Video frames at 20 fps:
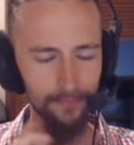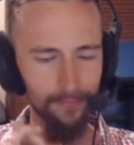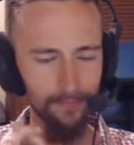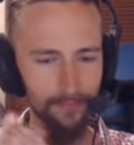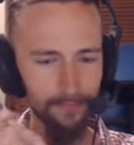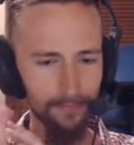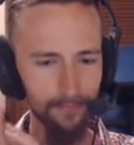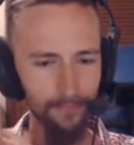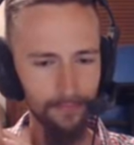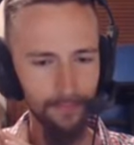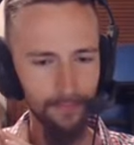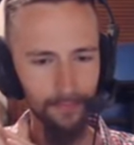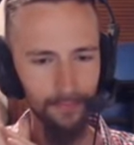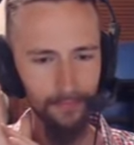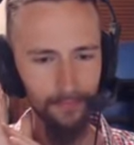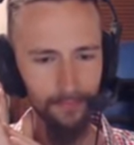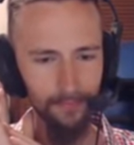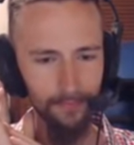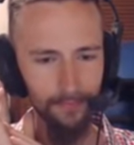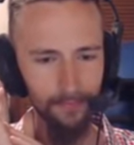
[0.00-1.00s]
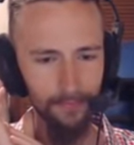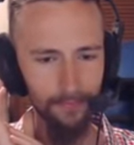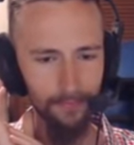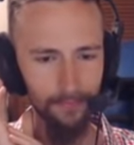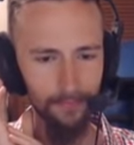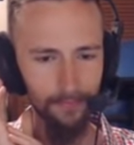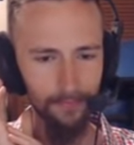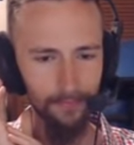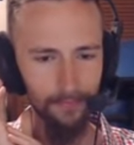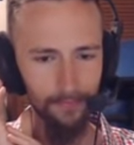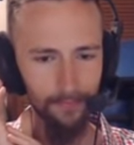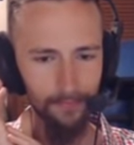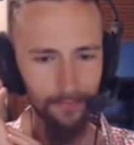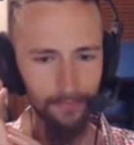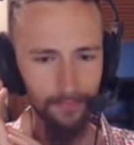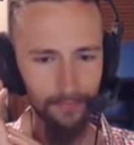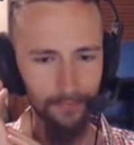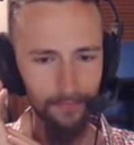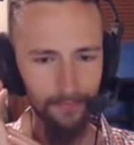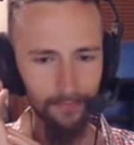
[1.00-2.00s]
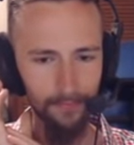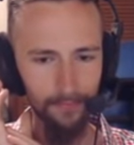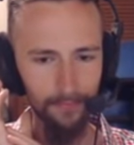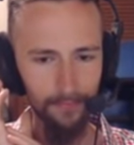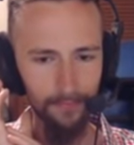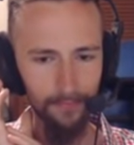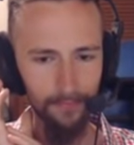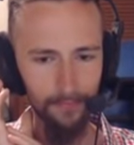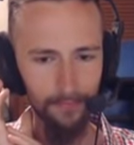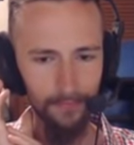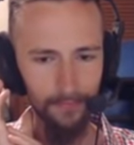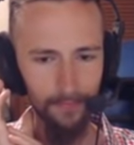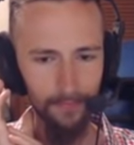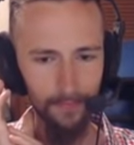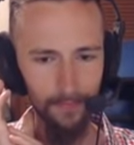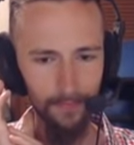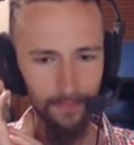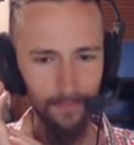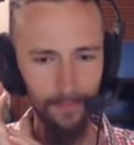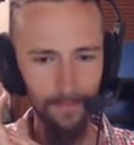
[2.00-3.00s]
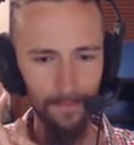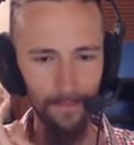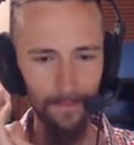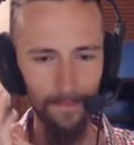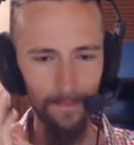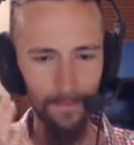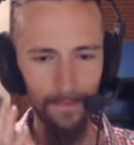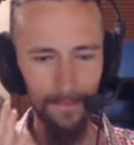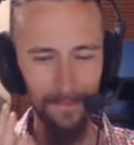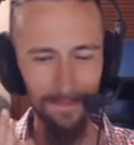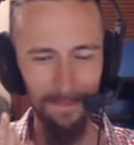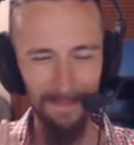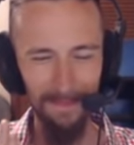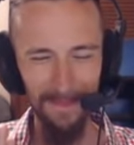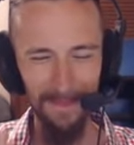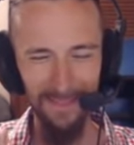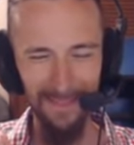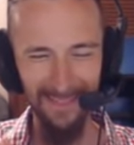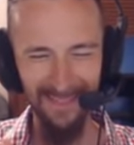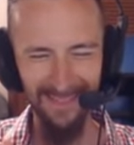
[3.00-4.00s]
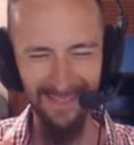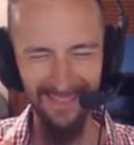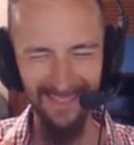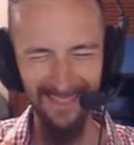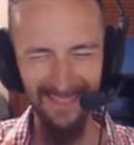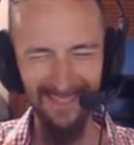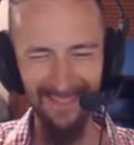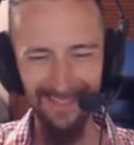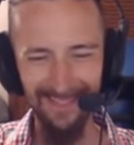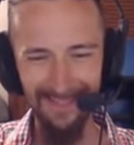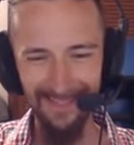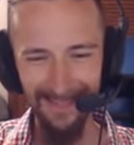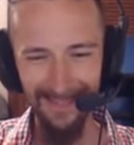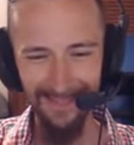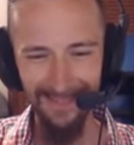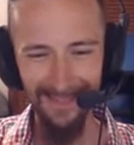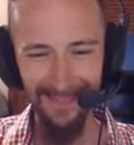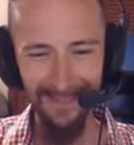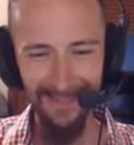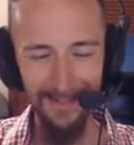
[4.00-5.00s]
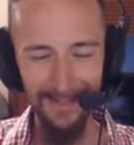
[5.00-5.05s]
(not speaking)